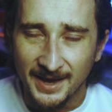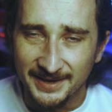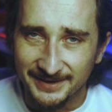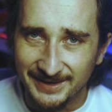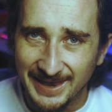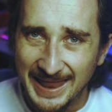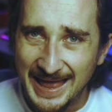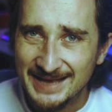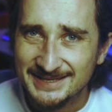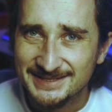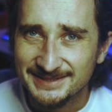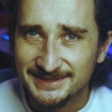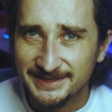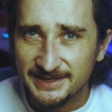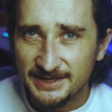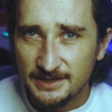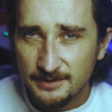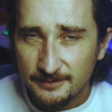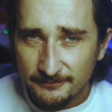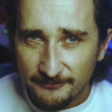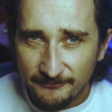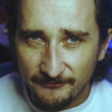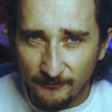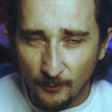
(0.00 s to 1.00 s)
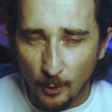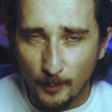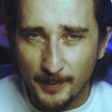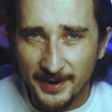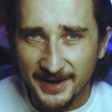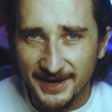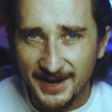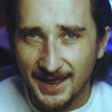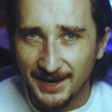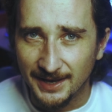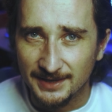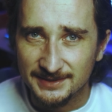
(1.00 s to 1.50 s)
And lastly, forming
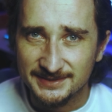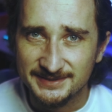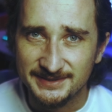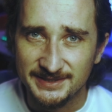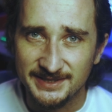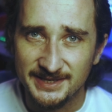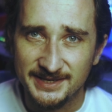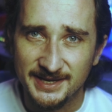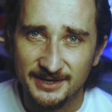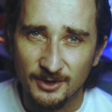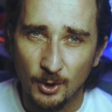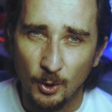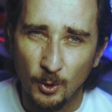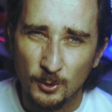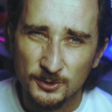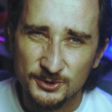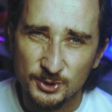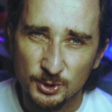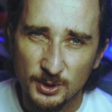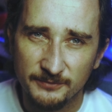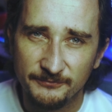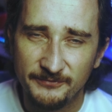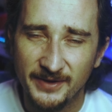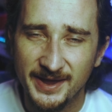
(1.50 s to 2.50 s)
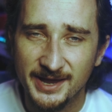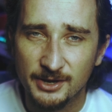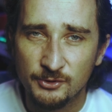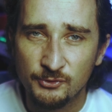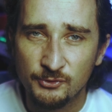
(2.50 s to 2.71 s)
an LLC can also convey